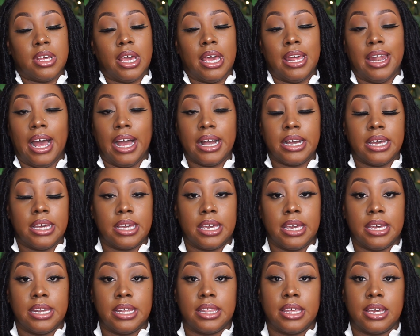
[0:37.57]
And I couldn't get
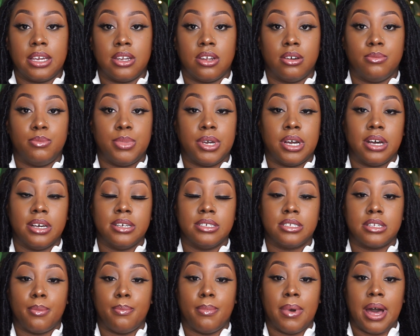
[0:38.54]
anything done
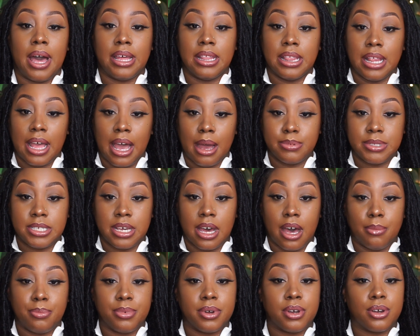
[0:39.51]
because my
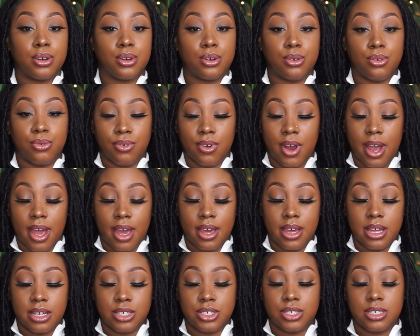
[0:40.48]
laptop
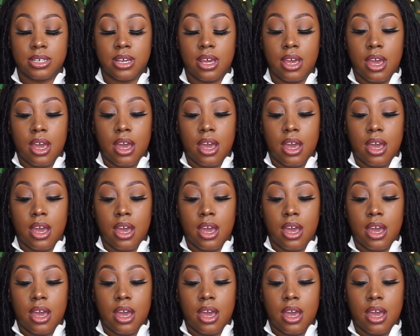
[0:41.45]
crashed.